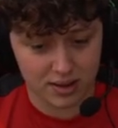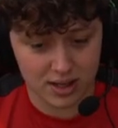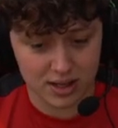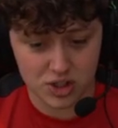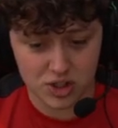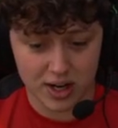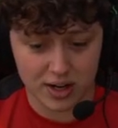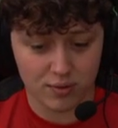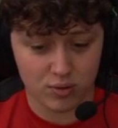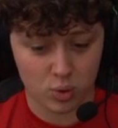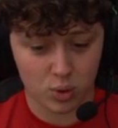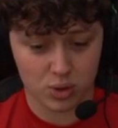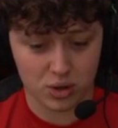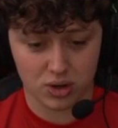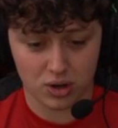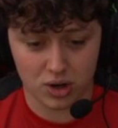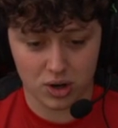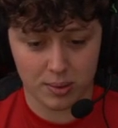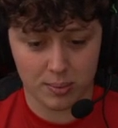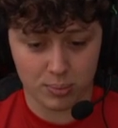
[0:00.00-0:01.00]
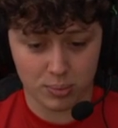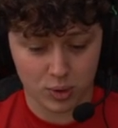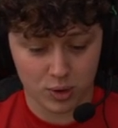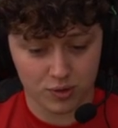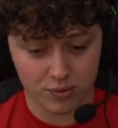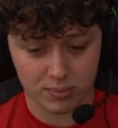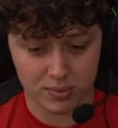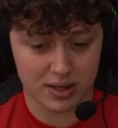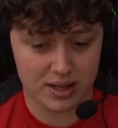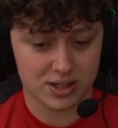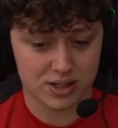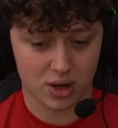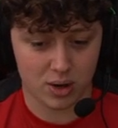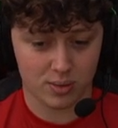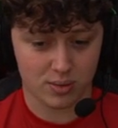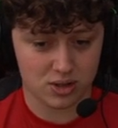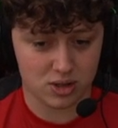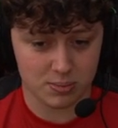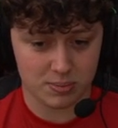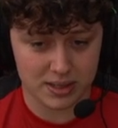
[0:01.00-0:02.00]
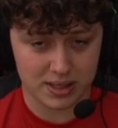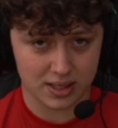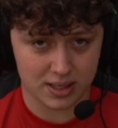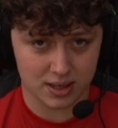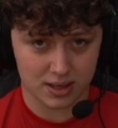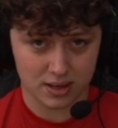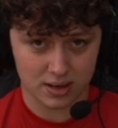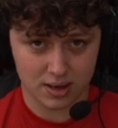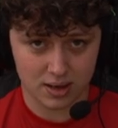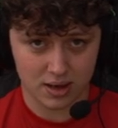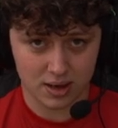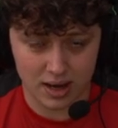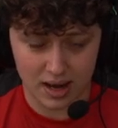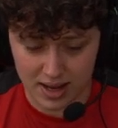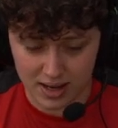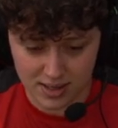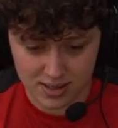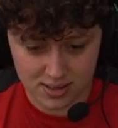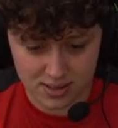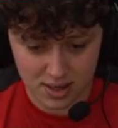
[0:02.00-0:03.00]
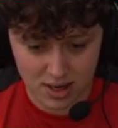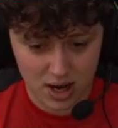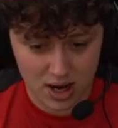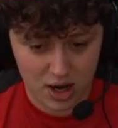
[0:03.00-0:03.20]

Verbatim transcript: in general your improvement is going to be less.